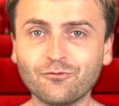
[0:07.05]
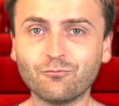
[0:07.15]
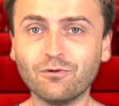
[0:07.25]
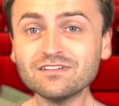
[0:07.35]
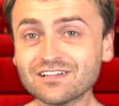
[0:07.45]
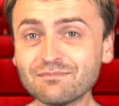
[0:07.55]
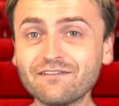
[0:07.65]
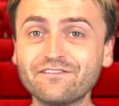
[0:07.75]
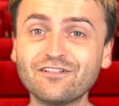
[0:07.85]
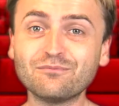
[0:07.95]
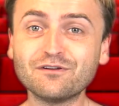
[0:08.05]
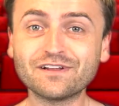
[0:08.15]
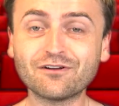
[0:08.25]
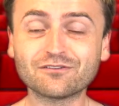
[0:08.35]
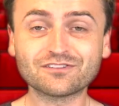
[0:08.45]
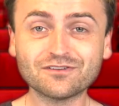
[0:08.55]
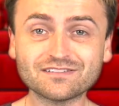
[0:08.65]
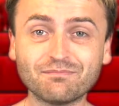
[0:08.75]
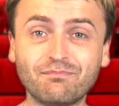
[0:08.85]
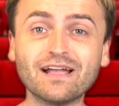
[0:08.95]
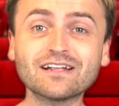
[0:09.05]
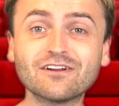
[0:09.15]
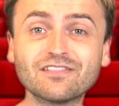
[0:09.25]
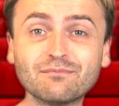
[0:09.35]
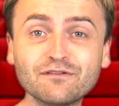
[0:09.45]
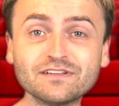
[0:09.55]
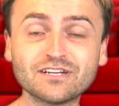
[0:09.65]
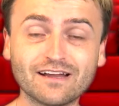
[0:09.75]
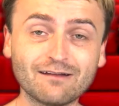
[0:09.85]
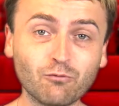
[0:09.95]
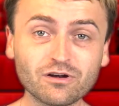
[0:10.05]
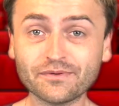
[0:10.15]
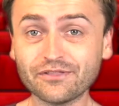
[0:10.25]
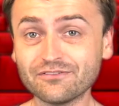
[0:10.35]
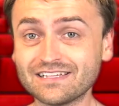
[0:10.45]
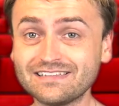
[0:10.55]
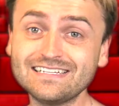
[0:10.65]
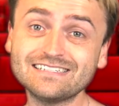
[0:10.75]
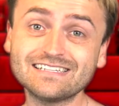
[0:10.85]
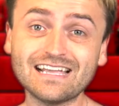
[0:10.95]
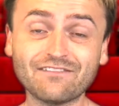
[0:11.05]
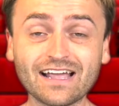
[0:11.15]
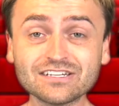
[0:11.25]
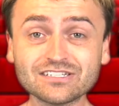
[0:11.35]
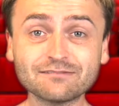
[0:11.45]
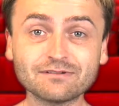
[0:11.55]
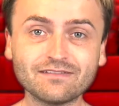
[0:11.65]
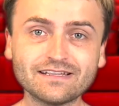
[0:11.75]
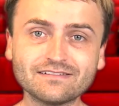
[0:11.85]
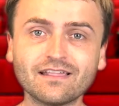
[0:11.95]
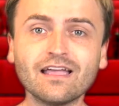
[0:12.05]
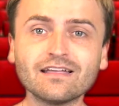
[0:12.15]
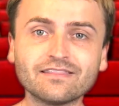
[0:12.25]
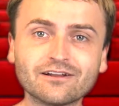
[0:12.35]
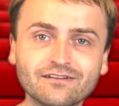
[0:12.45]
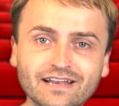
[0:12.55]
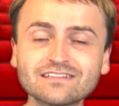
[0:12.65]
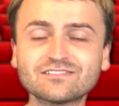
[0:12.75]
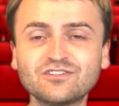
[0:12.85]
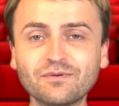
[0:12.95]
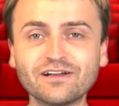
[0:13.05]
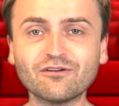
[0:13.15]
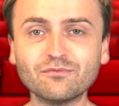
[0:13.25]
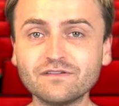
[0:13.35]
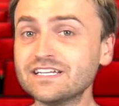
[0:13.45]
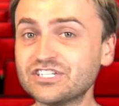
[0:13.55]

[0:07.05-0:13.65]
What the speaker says: What's up, my fellow moviegoers? Chris back here in the movie chair, and Warner Brothers and DC have actually released their next superhero movie,